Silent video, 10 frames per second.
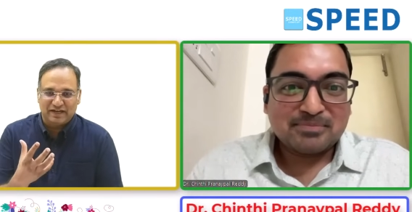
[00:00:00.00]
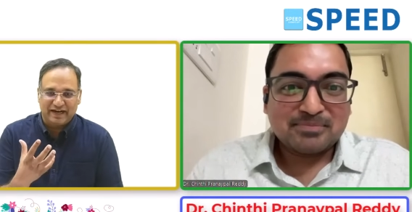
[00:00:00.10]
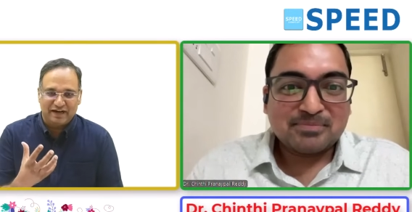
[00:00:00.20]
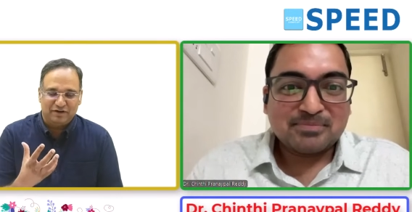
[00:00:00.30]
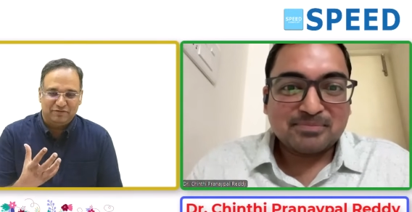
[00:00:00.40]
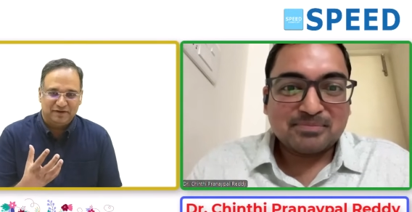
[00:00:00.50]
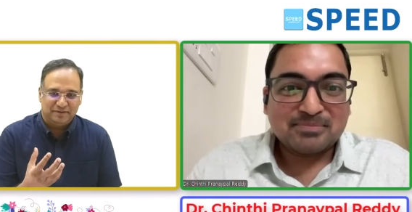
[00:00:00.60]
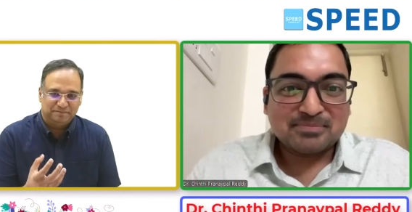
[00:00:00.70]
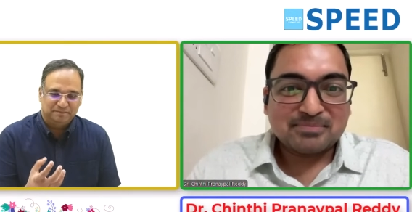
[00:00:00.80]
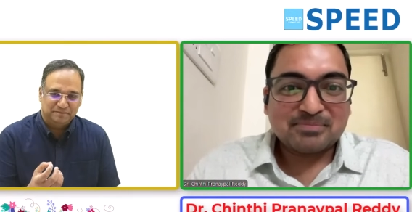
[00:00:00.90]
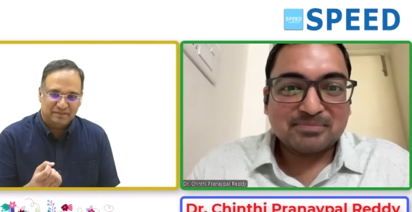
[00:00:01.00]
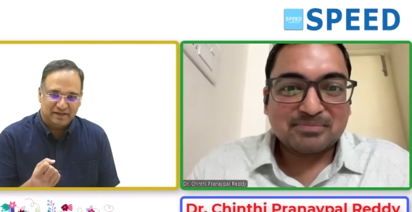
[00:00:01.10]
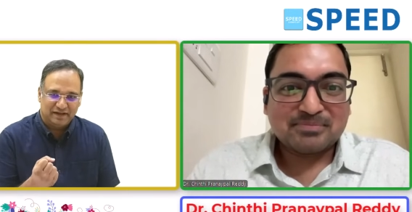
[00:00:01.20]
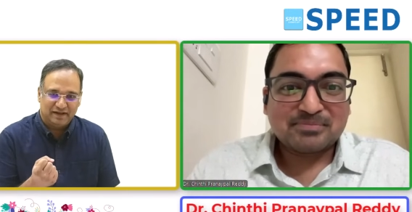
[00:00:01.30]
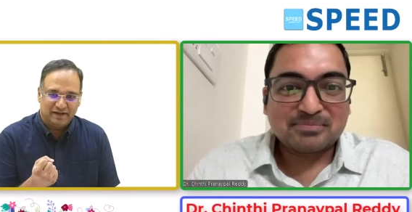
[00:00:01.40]
Speaker 1: that kind of a
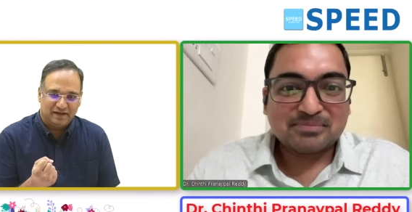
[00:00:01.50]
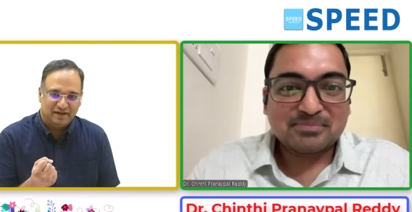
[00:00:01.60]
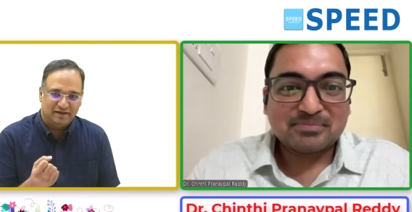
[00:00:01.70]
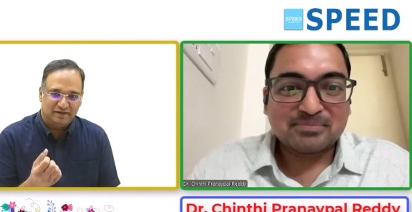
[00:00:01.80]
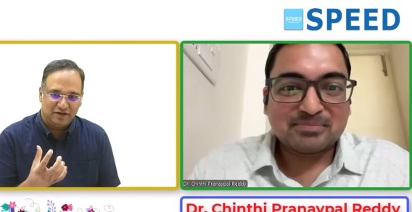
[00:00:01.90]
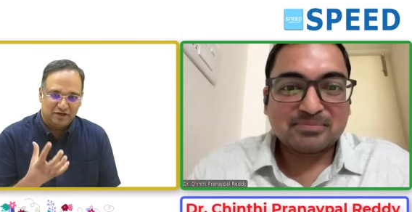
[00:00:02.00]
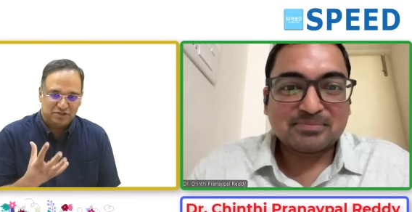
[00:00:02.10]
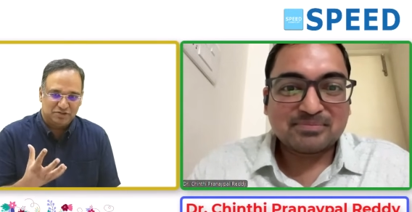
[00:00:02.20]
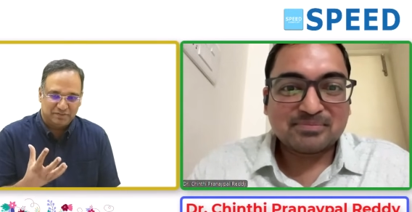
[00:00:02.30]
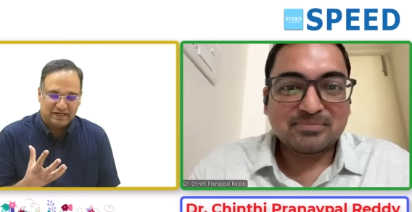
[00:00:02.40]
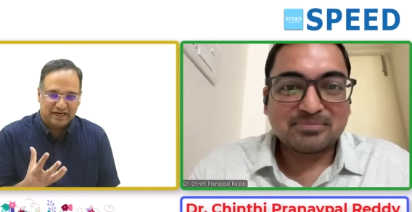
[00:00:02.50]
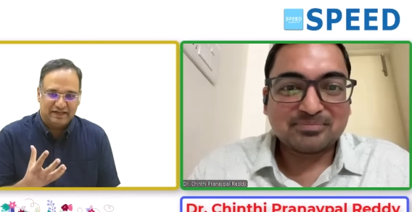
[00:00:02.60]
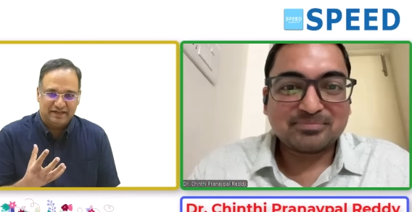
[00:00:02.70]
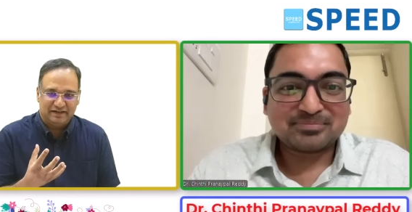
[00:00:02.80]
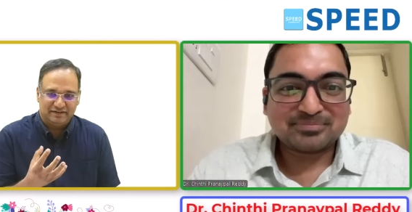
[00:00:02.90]
I mean
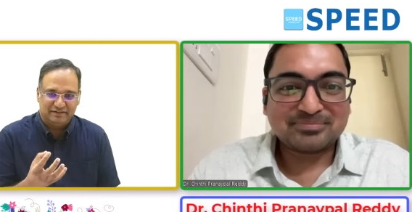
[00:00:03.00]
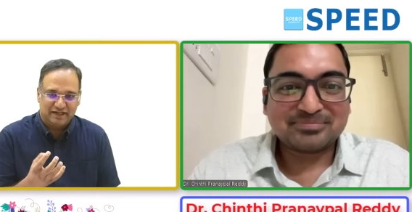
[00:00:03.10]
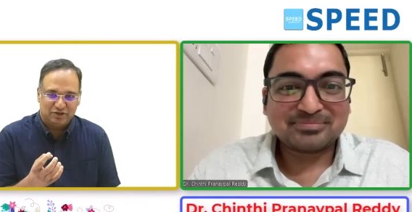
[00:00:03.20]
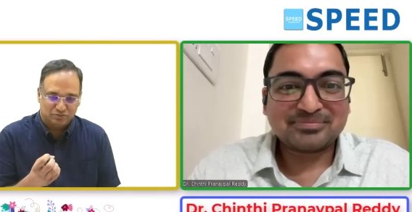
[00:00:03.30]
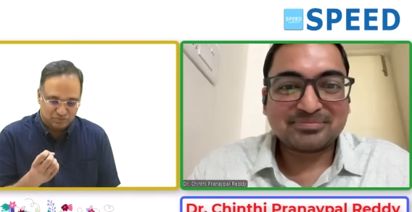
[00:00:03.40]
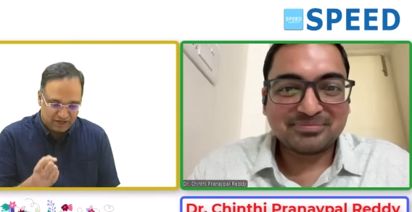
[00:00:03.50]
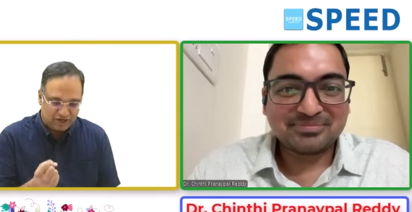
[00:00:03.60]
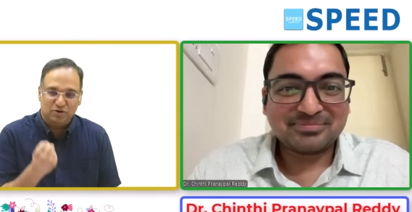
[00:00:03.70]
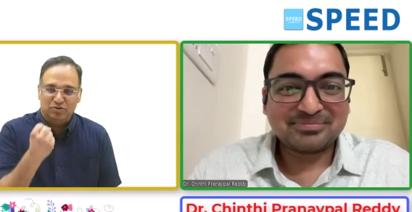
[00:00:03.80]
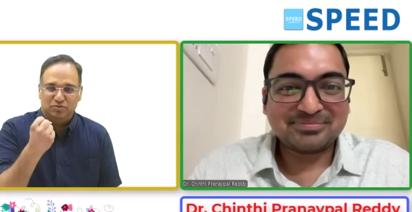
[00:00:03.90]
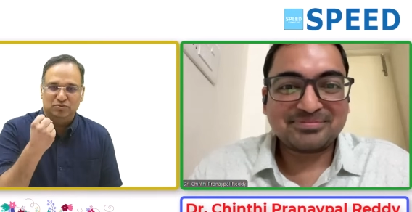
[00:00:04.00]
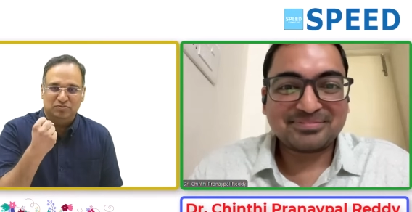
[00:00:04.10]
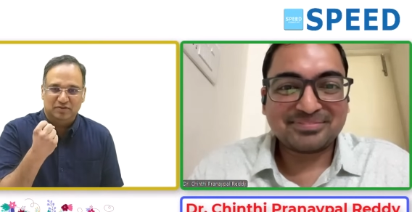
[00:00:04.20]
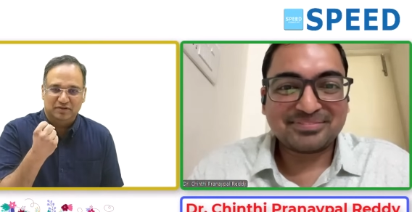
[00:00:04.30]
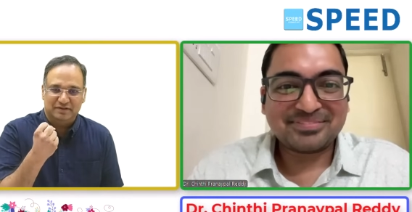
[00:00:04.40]
content that to get on
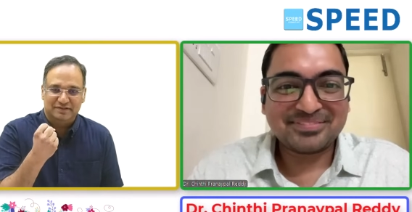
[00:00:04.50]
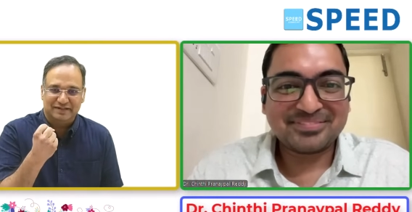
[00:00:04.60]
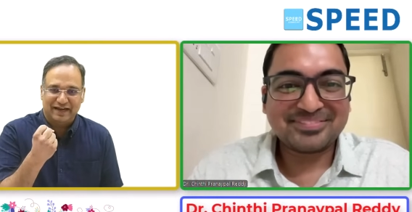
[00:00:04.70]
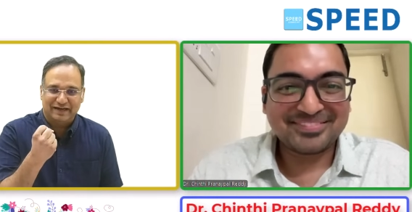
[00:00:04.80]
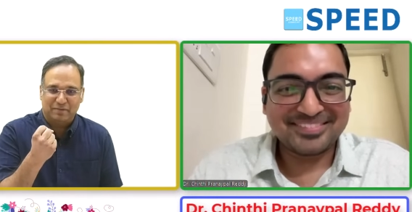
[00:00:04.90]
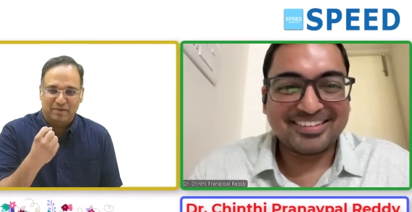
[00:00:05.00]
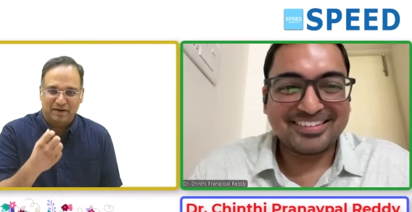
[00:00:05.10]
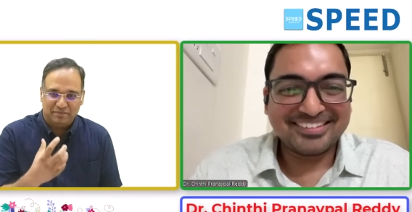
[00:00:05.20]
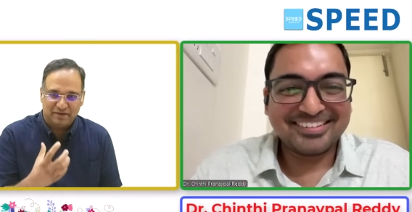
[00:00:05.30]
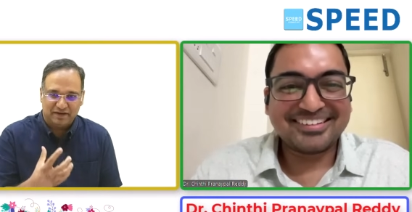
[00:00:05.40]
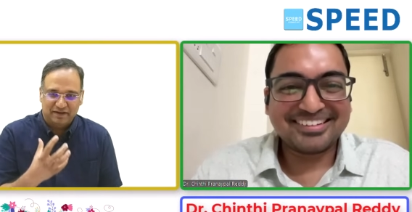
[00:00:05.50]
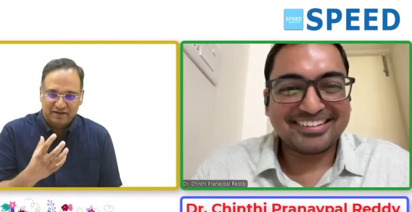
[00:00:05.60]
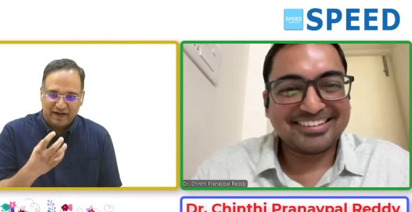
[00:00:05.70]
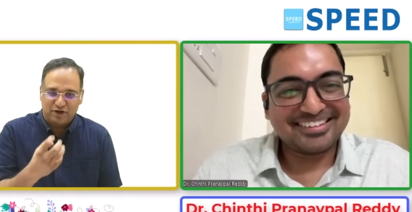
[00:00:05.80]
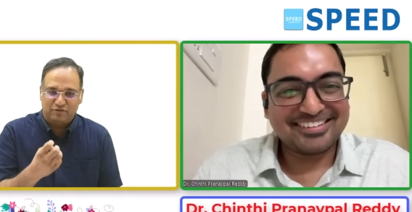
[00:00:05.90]
to this rank number one. I mean
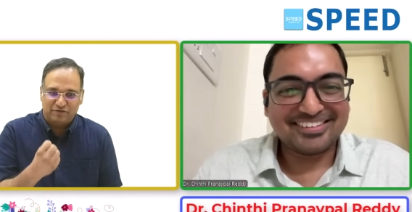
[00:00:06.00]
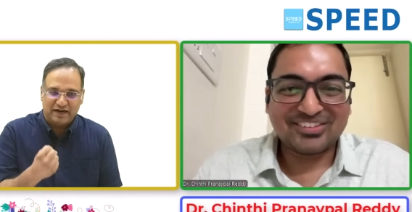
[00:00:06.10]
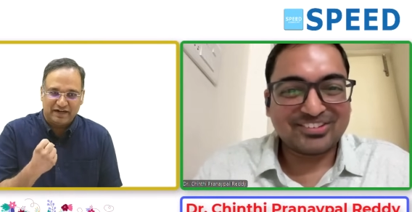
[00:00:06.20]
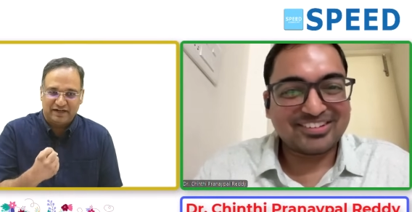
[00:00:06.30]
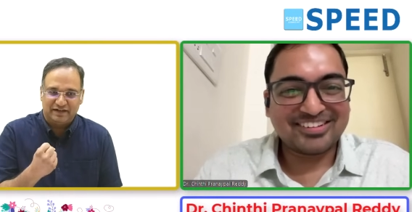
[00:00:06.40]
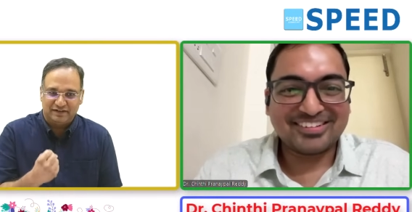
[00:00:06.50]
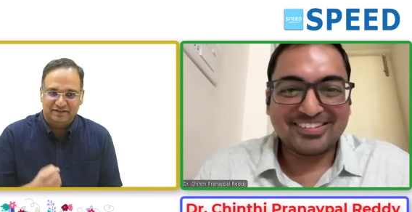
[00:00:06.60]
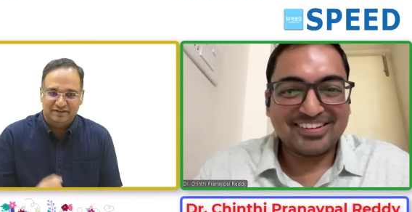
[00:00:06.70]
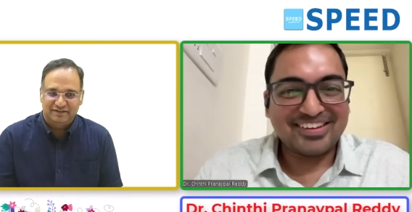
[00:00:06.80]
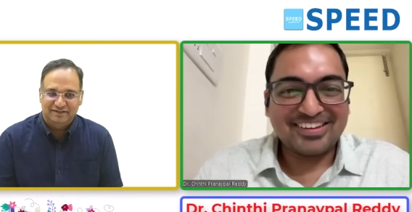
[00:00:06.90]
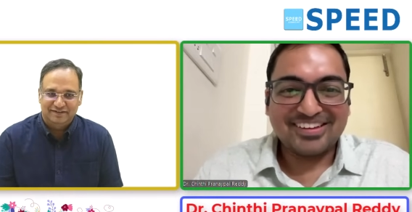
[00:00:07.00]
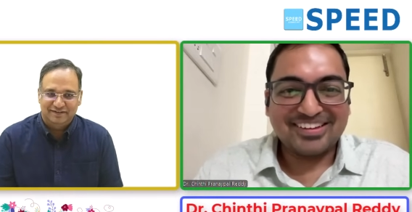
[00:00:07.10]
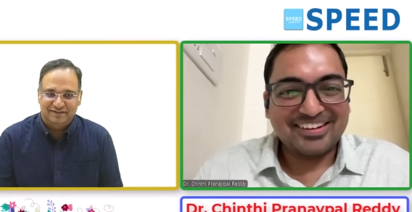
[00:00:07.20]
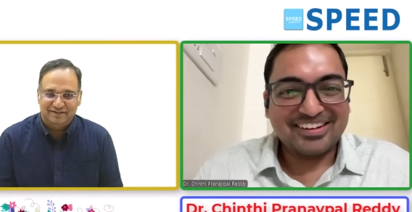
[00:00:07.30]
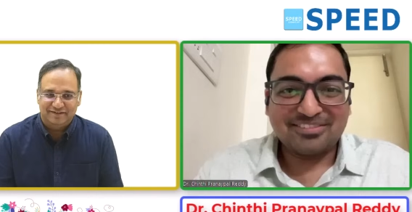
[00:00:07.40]
kind
Speaker 2: of sure, content. Sir.
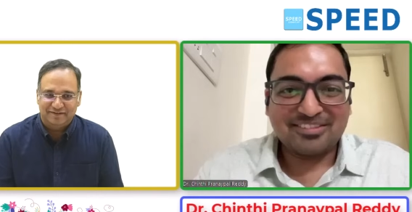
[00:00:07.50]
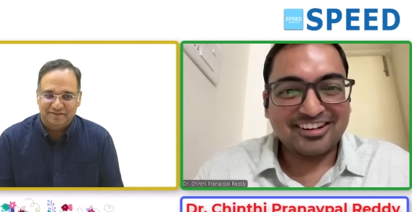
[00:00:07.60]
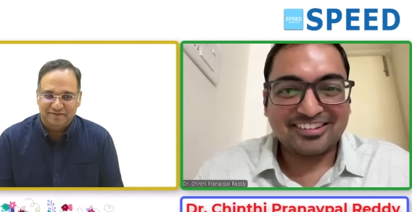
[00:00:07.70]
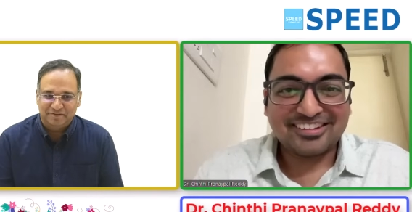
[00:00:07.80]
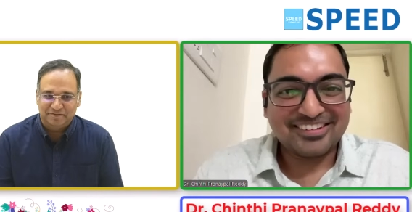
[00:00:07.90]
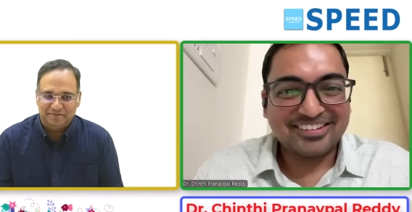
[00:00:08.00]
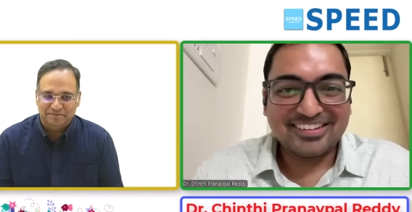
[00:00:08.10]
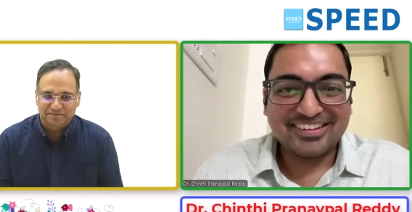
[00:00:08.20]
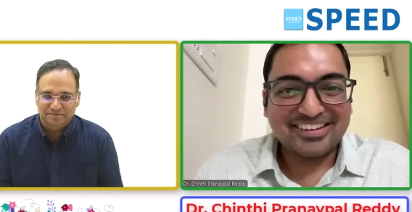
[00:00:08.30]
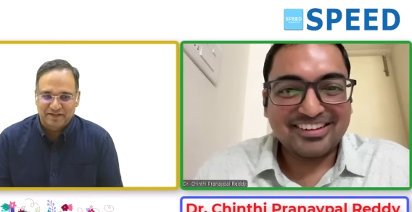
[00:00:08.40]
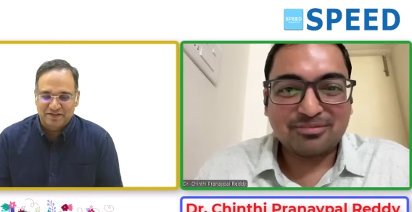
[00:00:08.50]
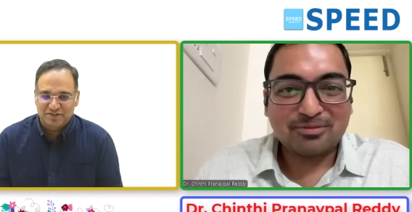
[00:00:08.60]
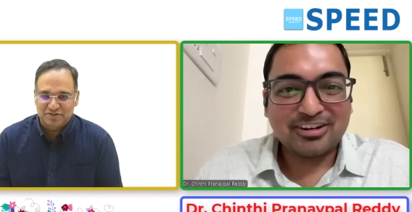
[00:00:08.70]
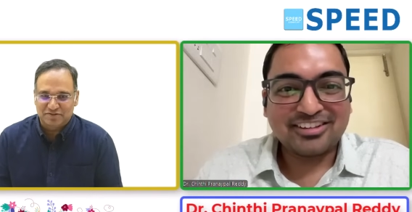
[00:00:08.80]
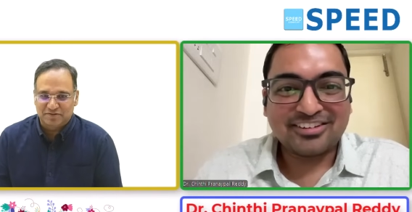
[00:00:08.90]
Definitely, sir.
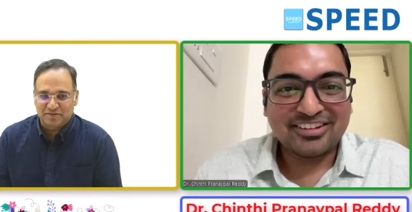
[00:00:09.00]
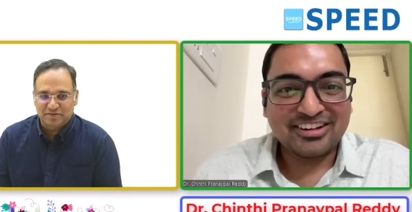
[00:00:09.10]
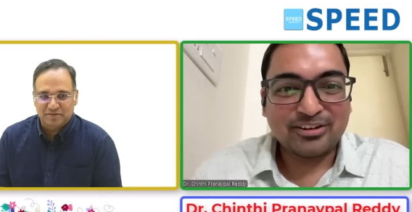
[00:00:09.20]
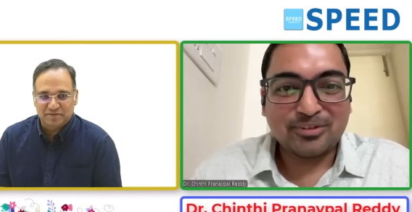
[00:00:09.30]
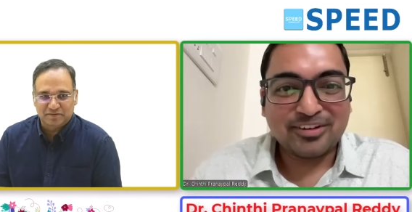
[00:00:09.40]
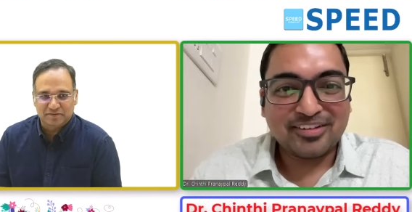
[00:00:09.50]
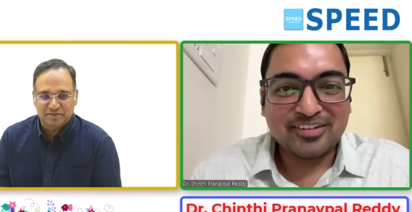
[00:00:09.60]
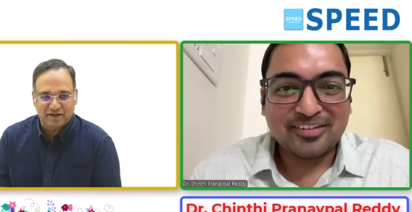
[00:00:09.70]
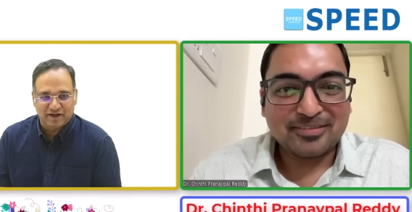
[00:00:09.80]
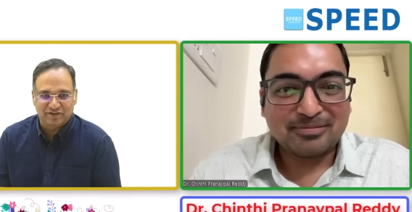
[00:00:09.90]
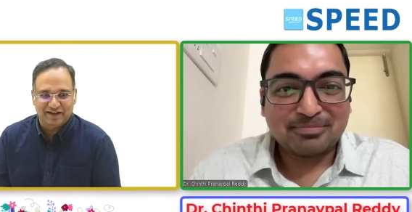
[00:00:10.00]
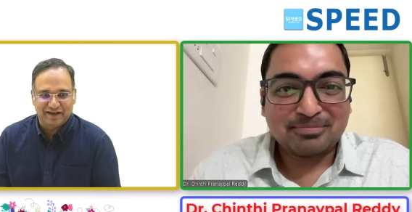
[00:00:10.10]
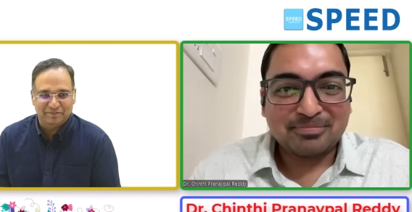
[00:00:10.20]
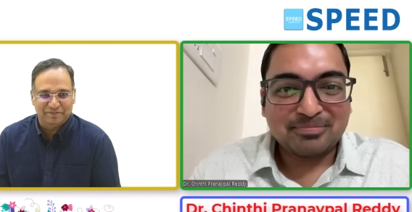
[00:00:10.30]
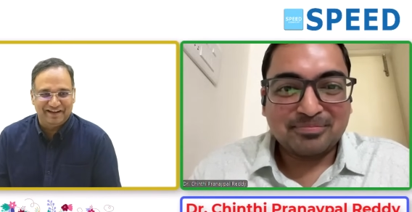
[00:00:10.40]
Speed is another game.
Speaker 1: Another
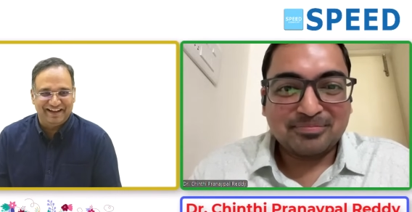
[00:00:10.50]
game.